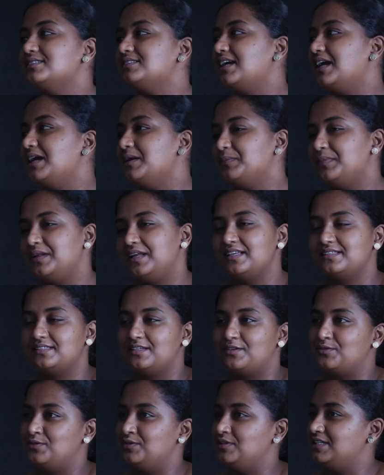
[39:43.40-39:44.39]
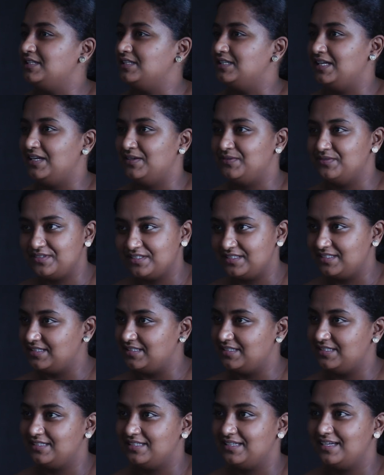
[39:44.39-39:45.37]
Time plays a role in
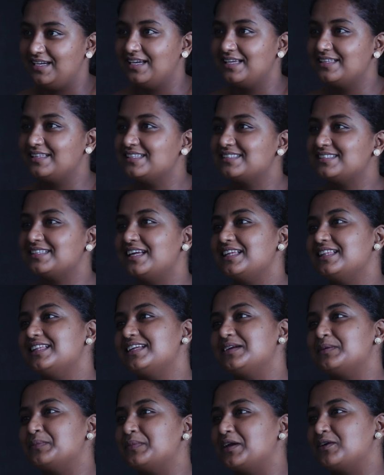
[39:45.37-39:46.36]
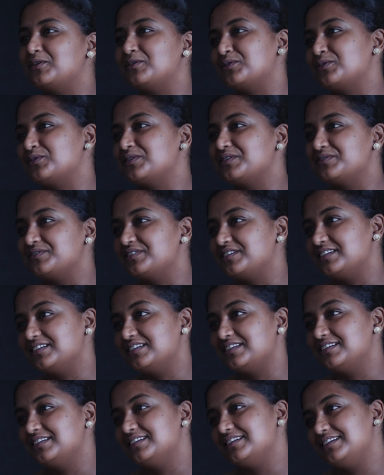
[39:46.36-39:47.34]
everything. There's nothing
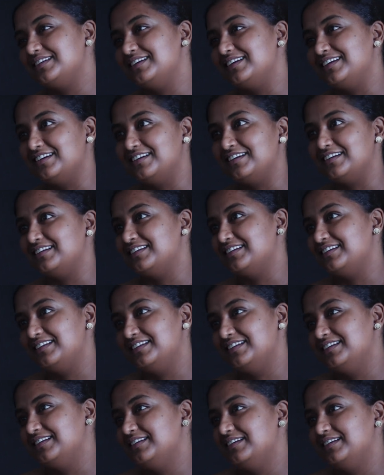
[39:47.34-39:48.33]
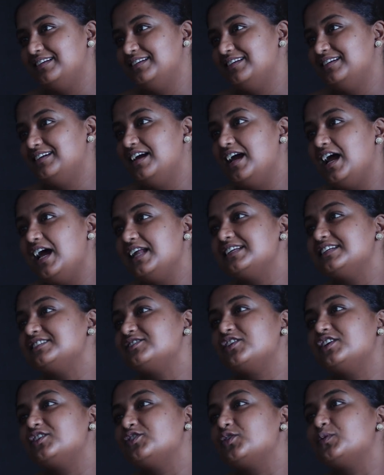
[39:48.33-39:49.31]
microwaving. Yeah. Ata
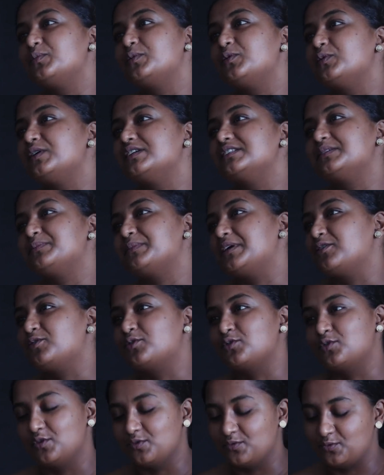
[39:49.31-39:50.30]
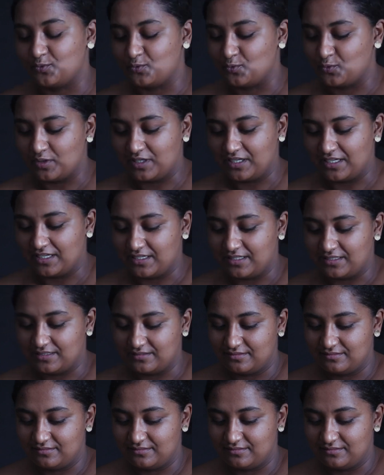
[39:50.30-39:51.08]
hizo ndo miwezi microwave kule.